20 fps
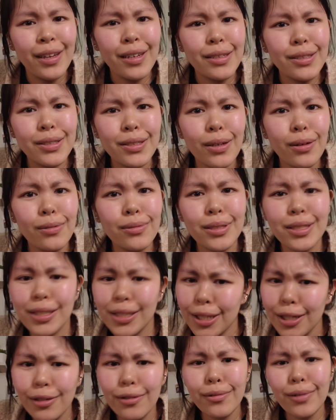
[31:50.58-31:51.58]
So
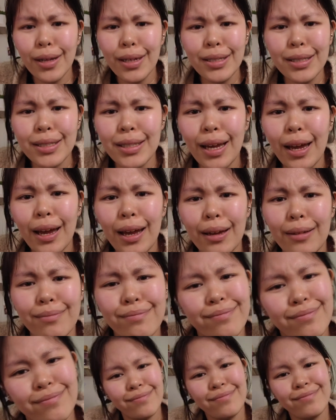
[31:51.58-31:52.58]
see you next time.
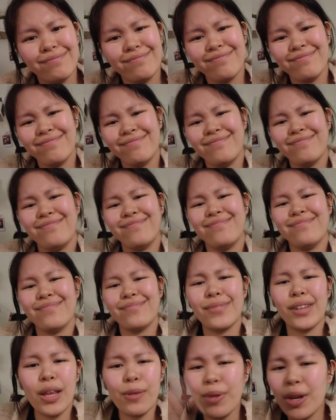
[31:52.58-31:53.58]

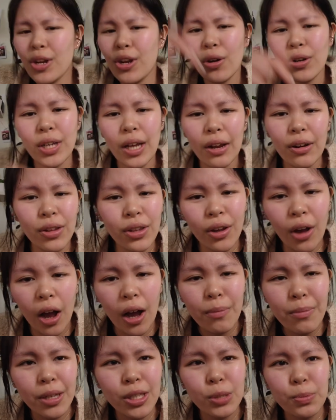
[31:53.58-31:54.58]
Let me know down in the
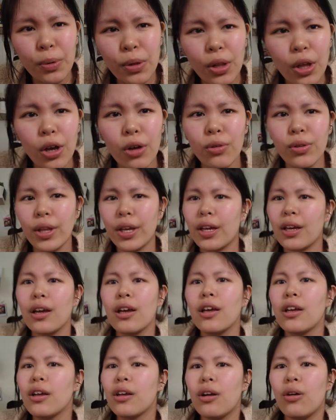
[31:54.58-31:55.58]
comments below, like
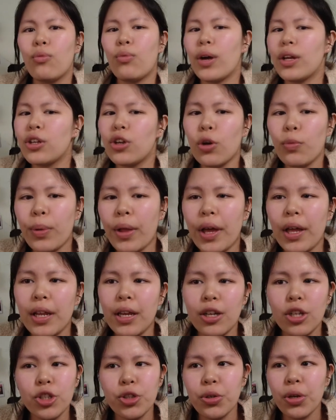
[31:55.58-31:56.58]
when you're
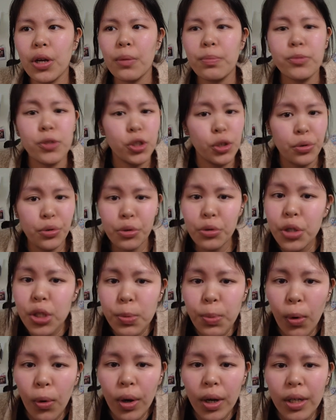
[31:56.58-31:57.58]
planning a trip, do you use
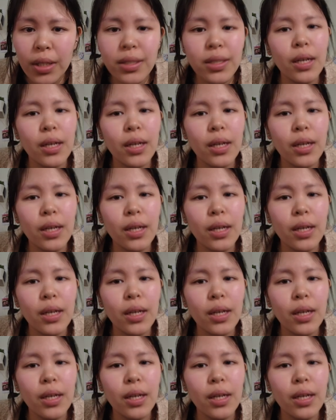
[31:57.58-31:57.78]
points?